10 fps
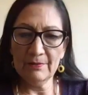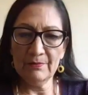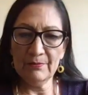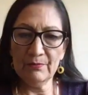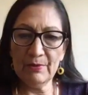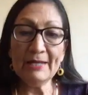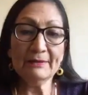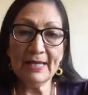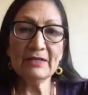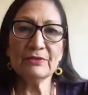write a
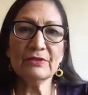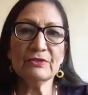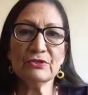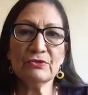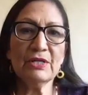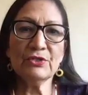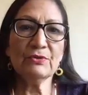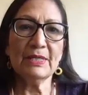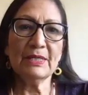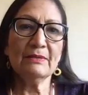letter to the
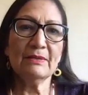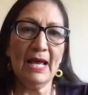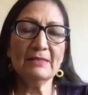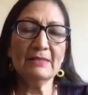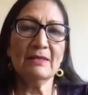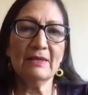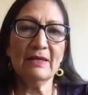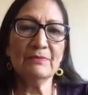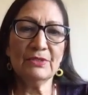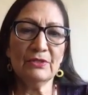Treasury asking
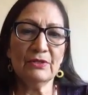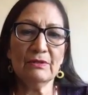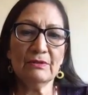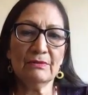them to